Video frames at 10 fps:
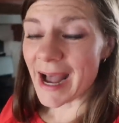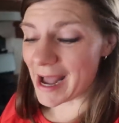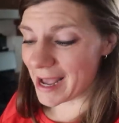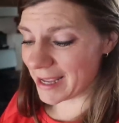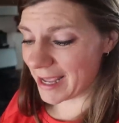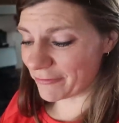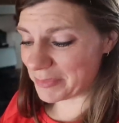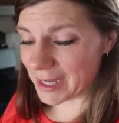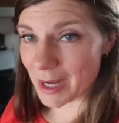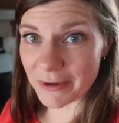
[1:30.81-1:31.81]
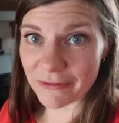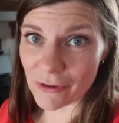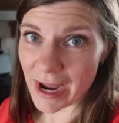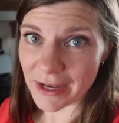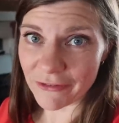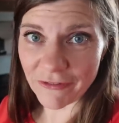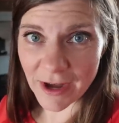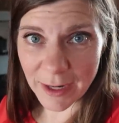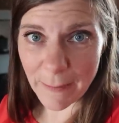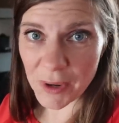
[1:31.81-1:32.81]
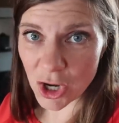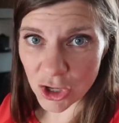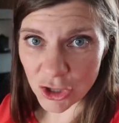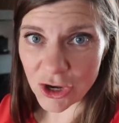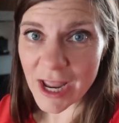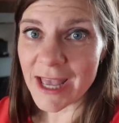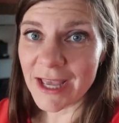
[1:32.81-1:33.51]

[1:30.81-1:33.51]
I have become a Variety Fun partner.